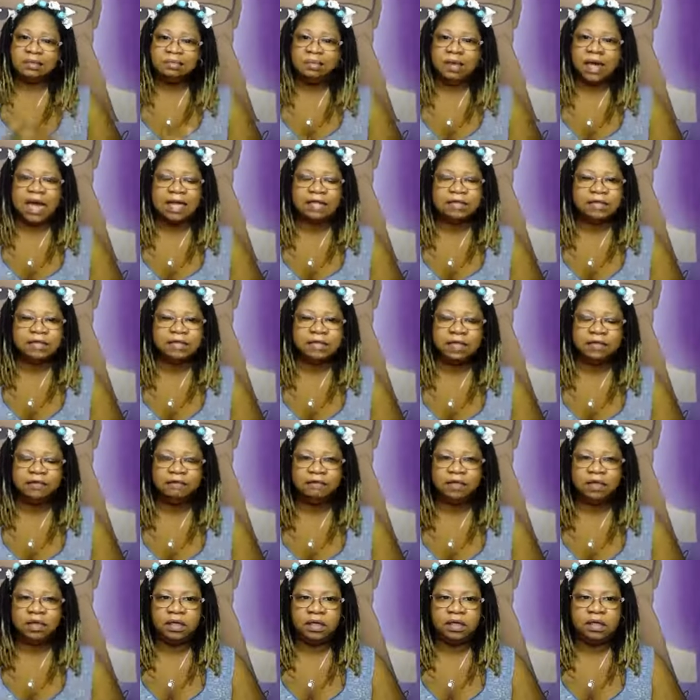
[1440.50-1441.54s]

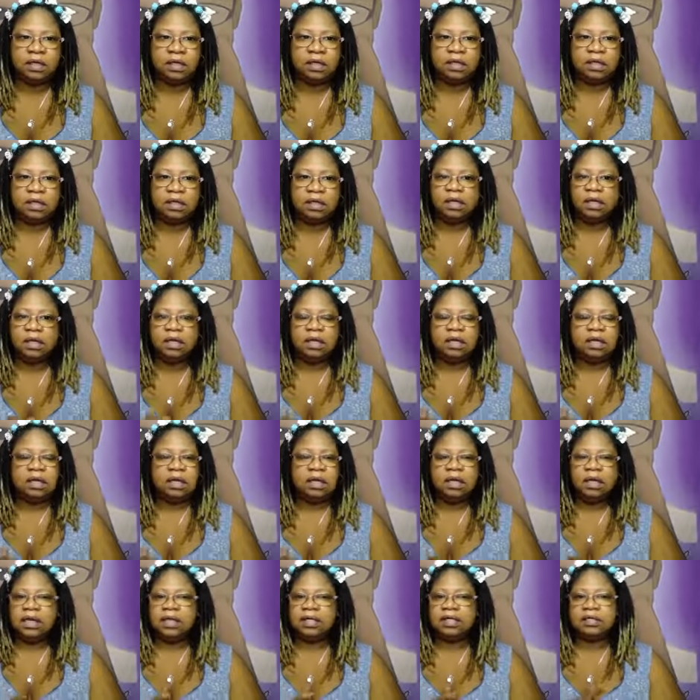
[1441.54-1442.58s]
positivity
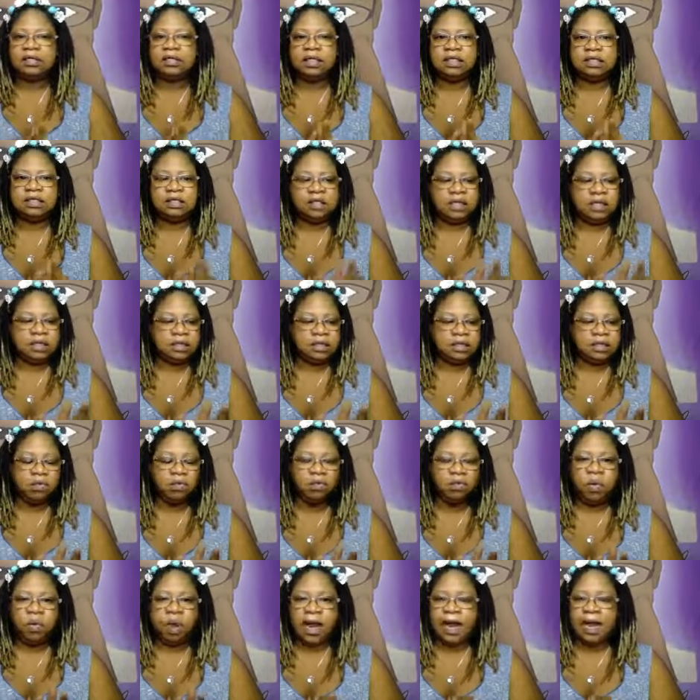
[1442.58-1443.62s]
is it's a
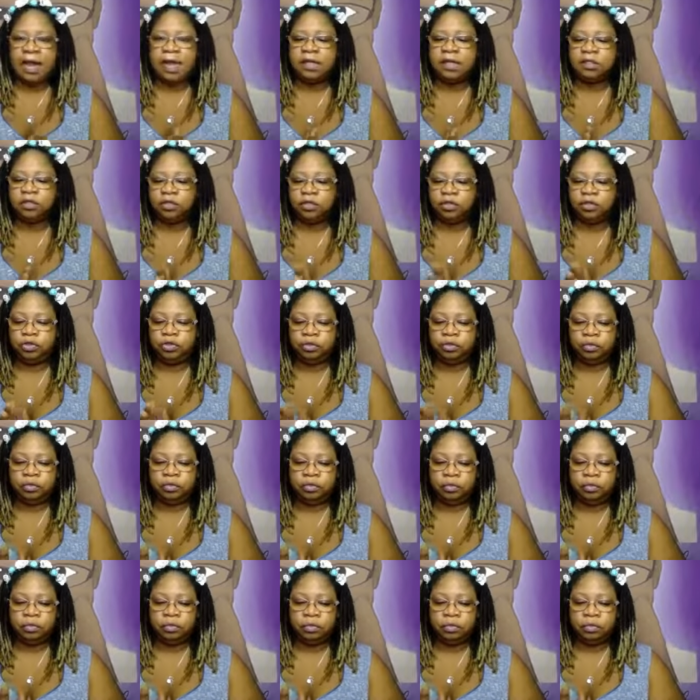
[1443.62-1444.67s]
way
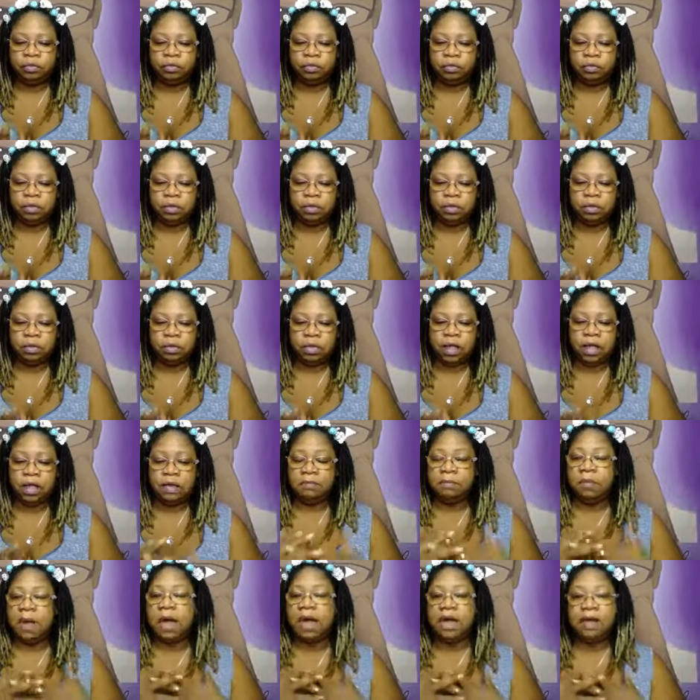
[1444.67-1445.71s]
to,
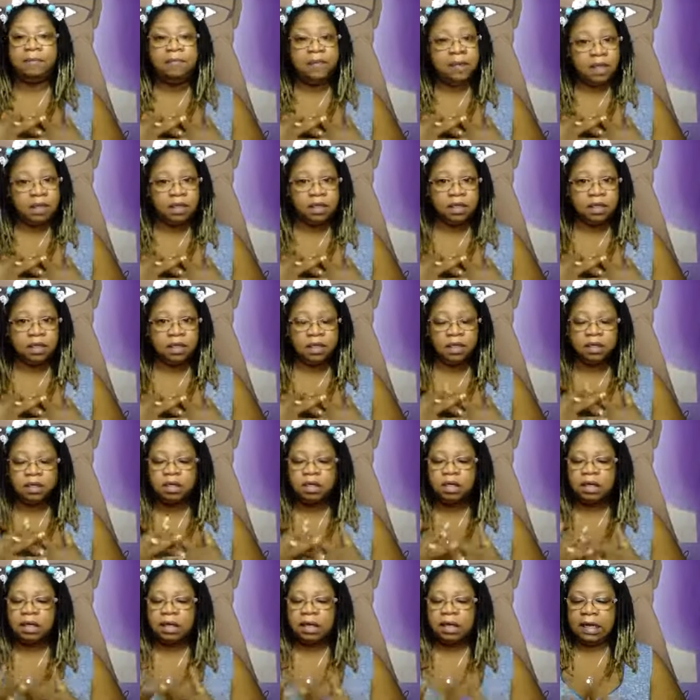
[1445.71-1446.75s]
in my opinion,
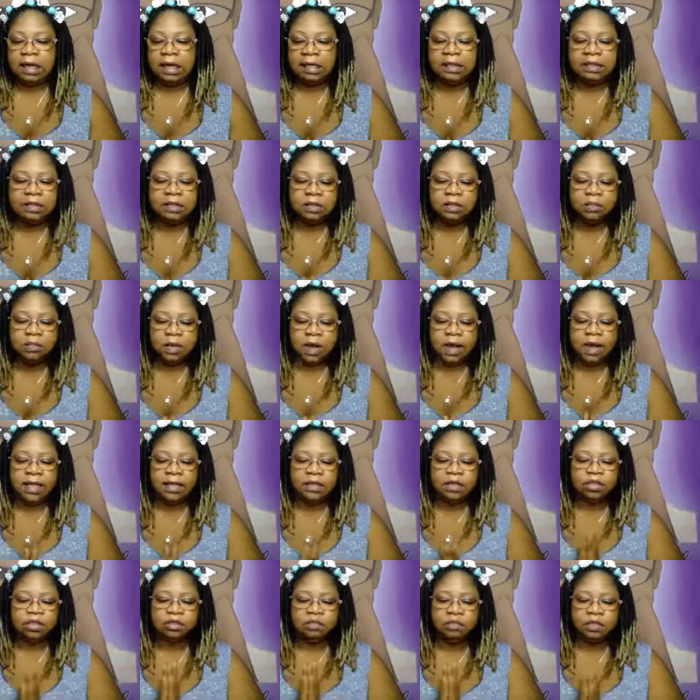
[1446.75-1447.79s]
it is a way
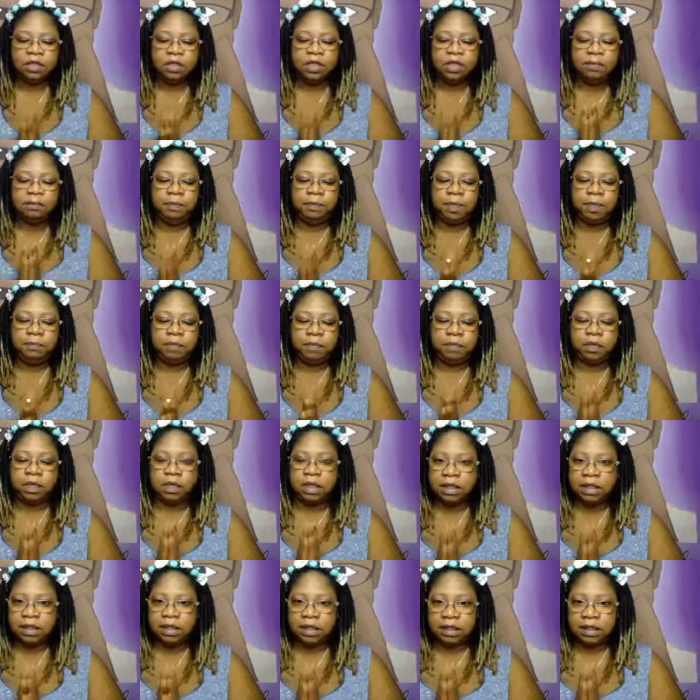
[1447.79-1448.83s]
to keep people
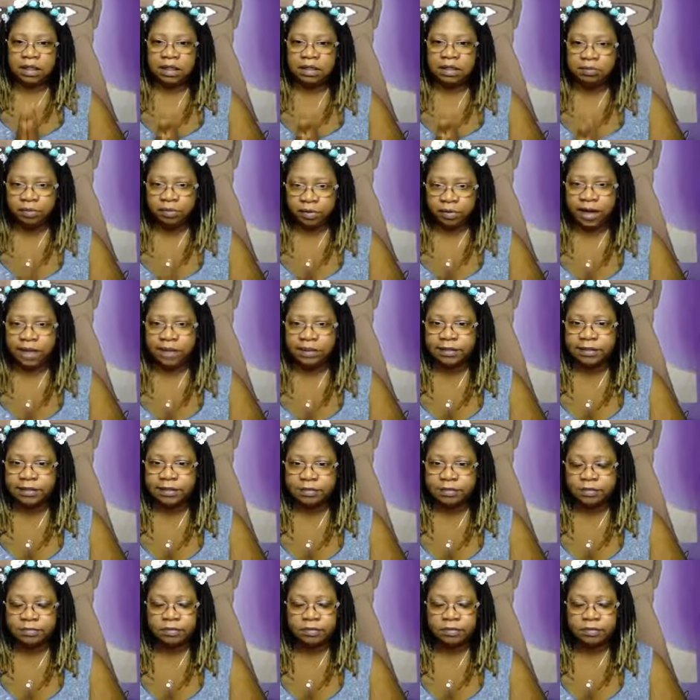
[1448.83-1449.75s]
clinically depressed.